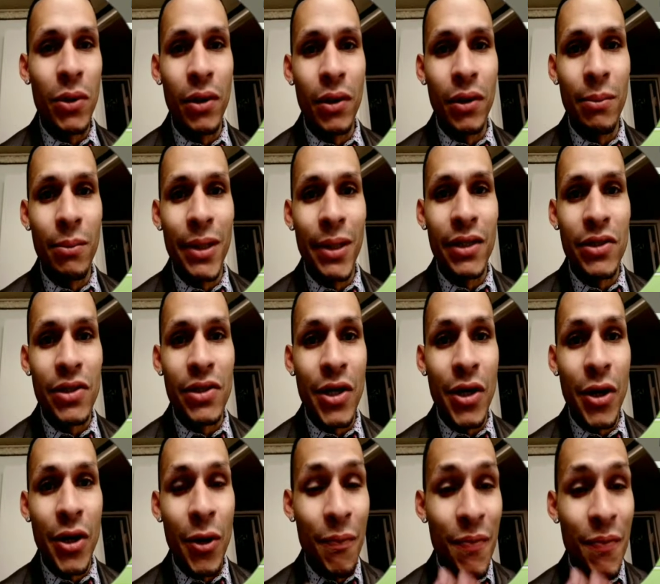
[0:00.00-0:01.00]
So
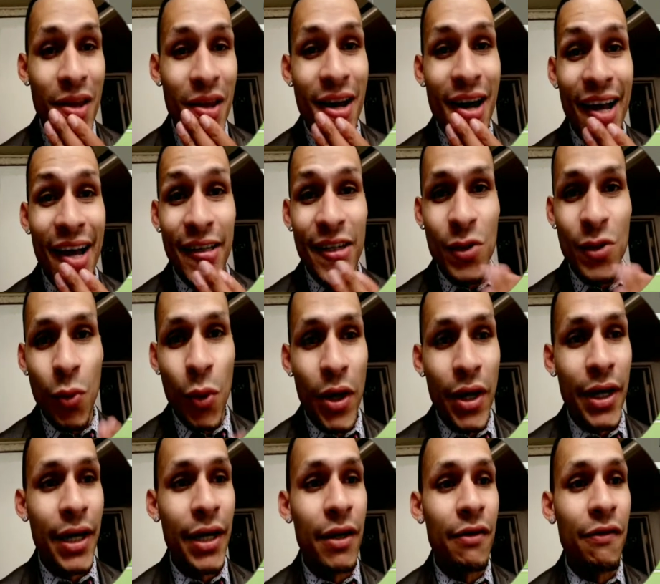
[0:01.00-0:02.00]
I at least wanted to get a
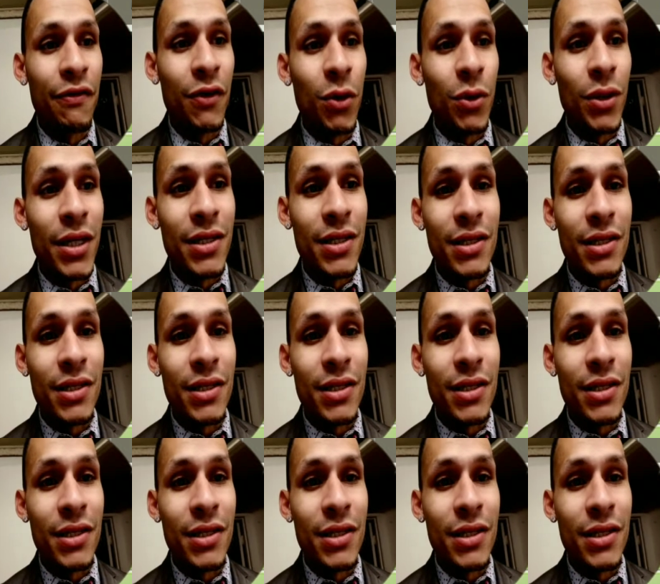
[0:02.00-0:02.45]
few of these attacks